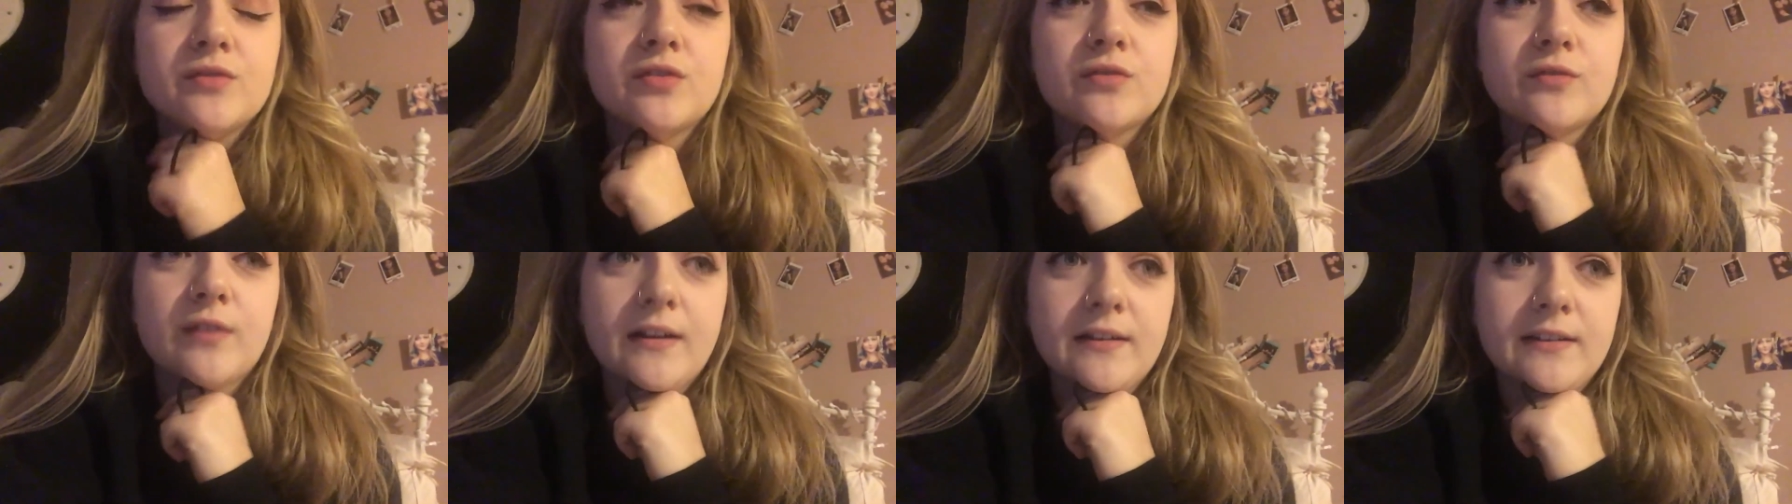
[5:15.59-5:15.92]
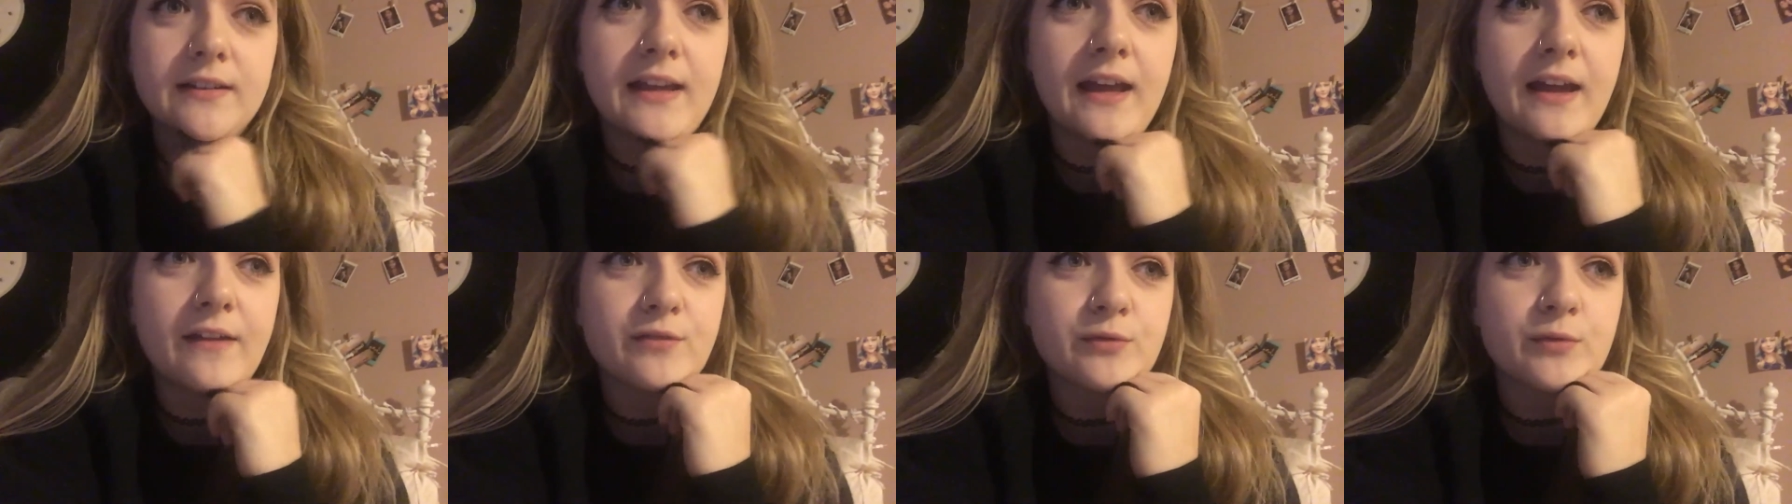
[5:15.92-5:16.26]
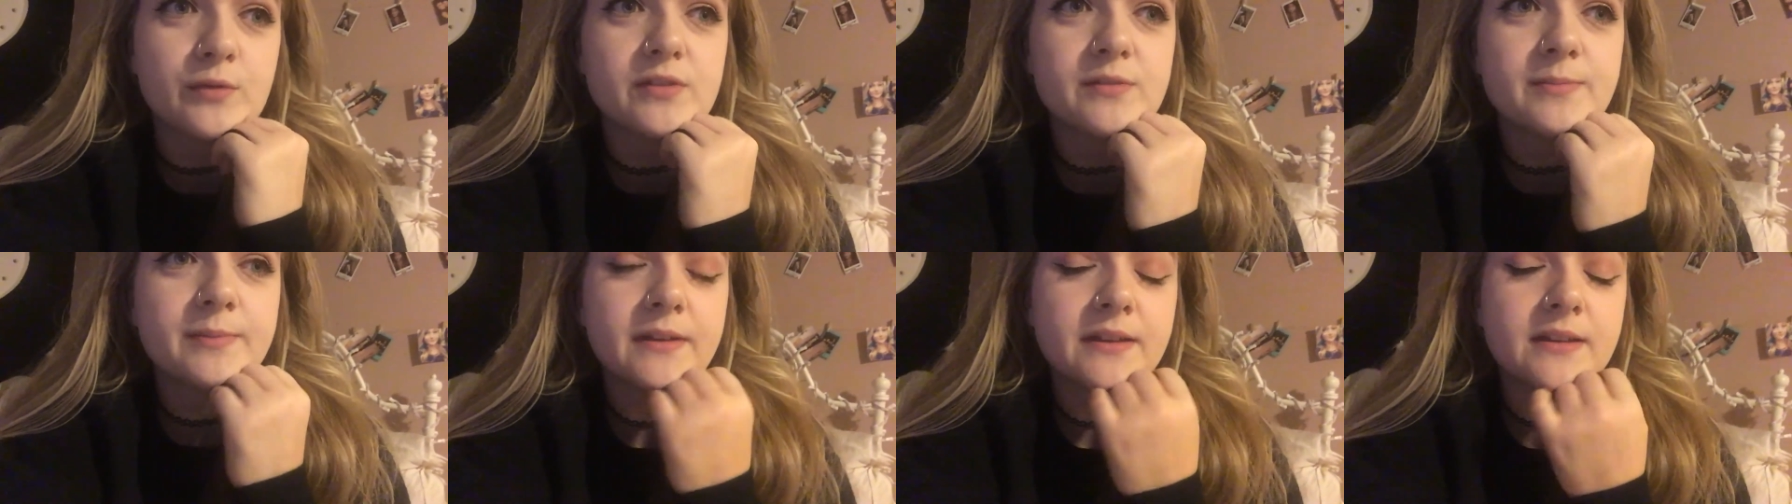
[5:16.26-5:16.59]
directly
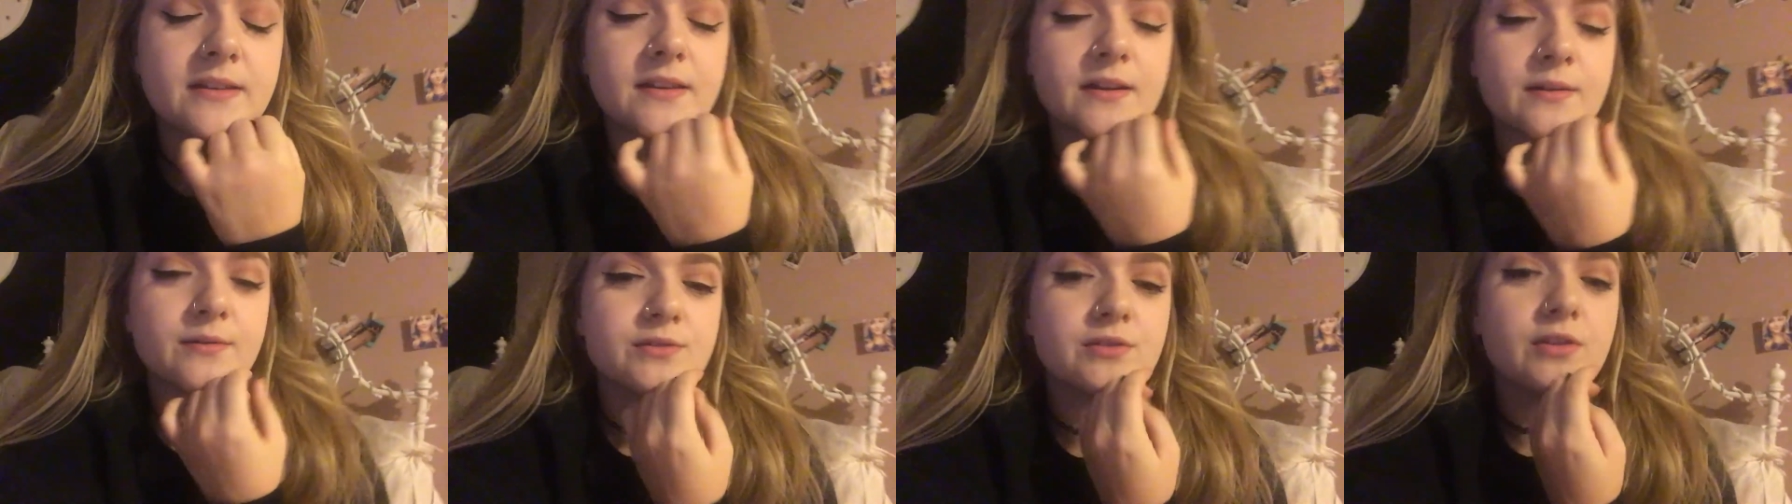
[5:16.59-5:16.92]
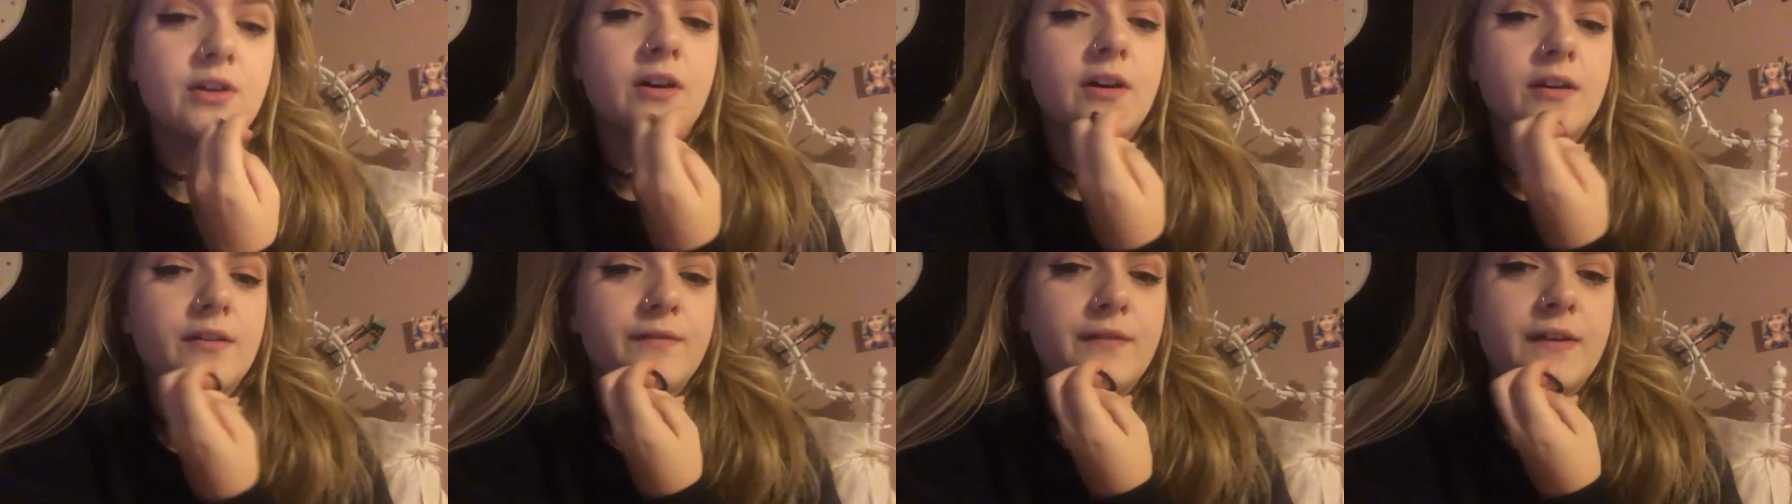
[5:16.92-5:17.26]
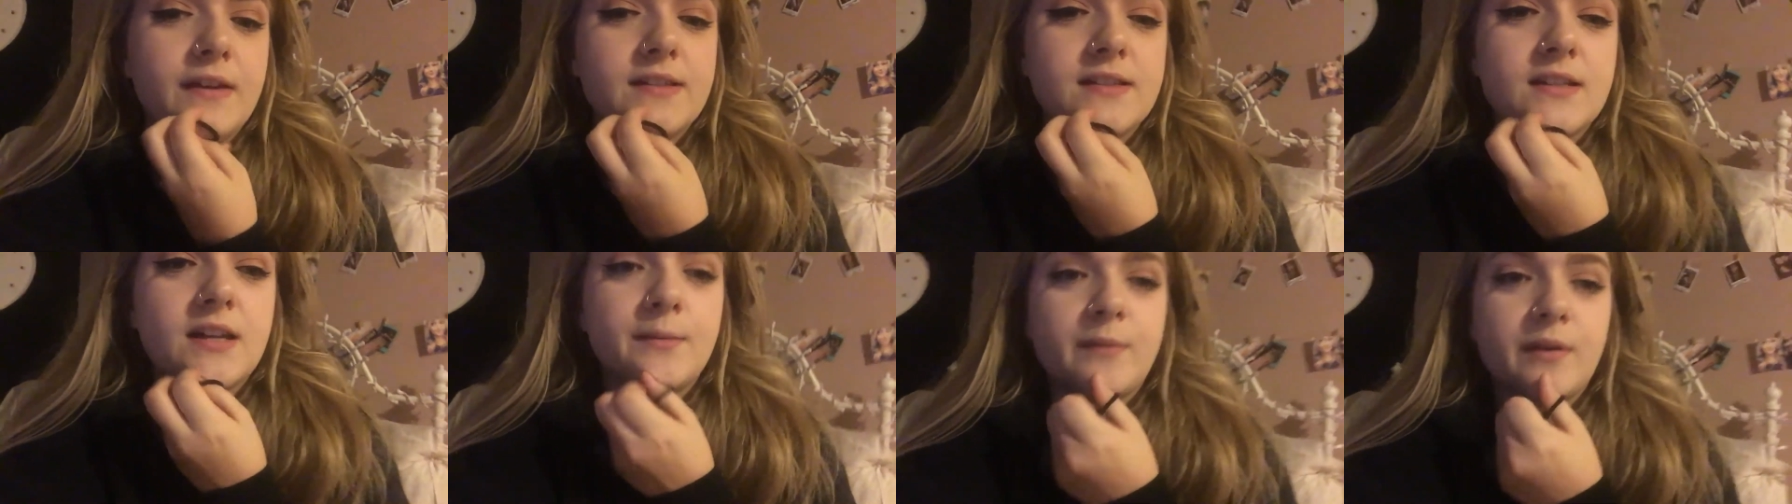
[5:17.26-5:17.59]
afterwards because I was on
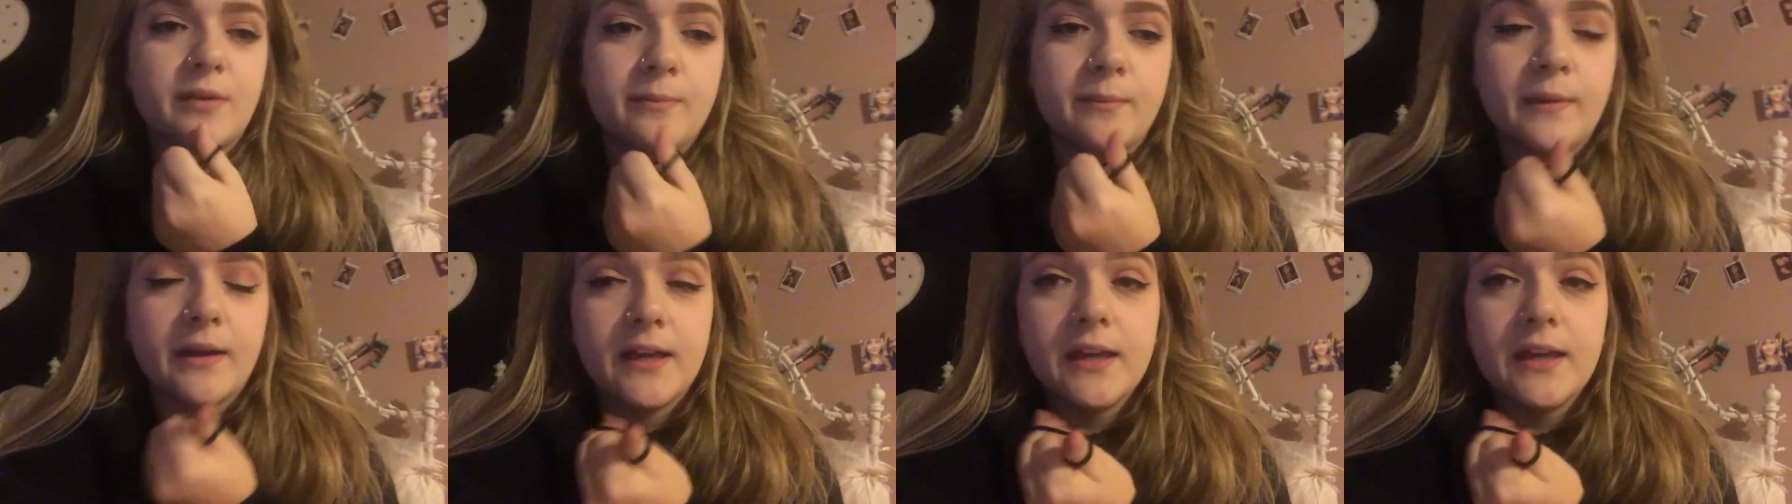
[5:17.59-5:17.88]
FaceTime with